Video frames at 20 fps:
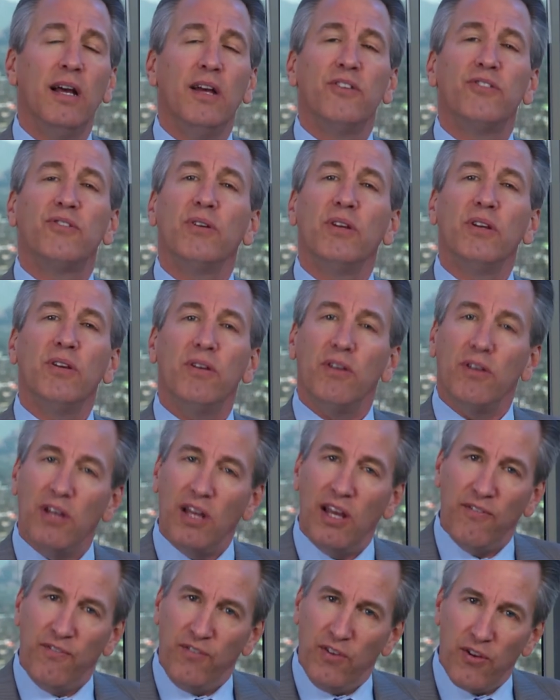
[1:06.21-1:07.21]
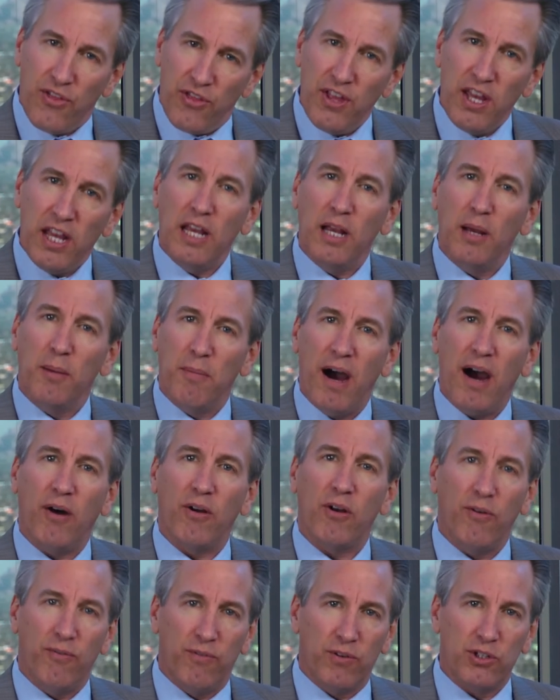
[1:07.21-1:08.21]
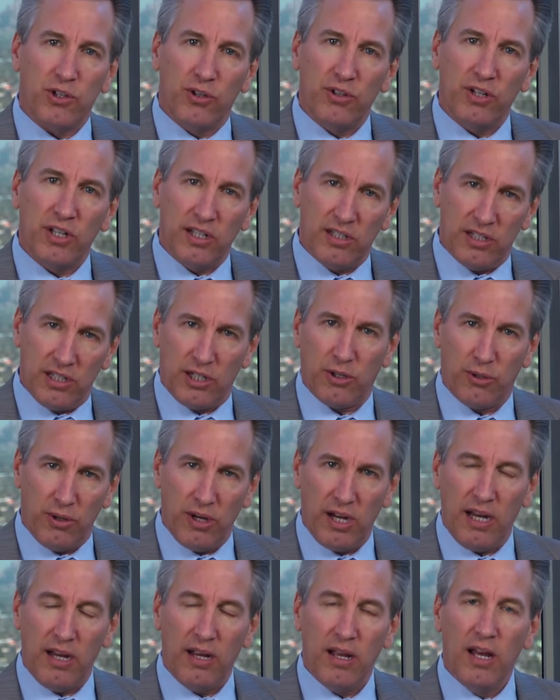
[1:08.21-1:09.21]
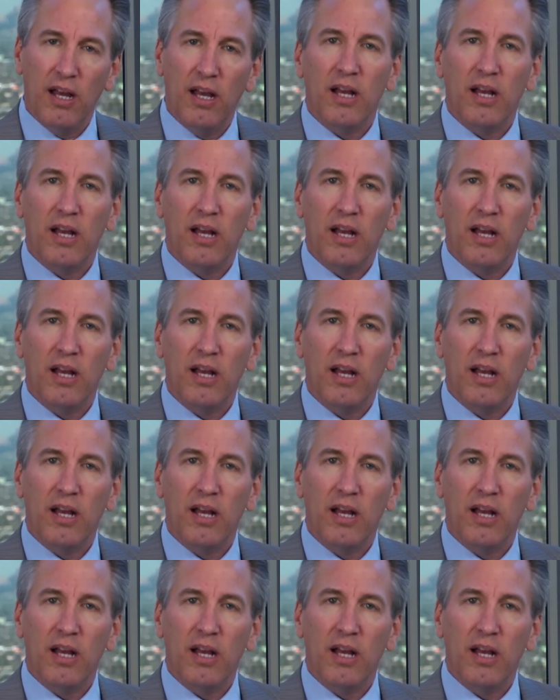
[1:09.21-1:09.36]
So if you're thinking about overturning a decree,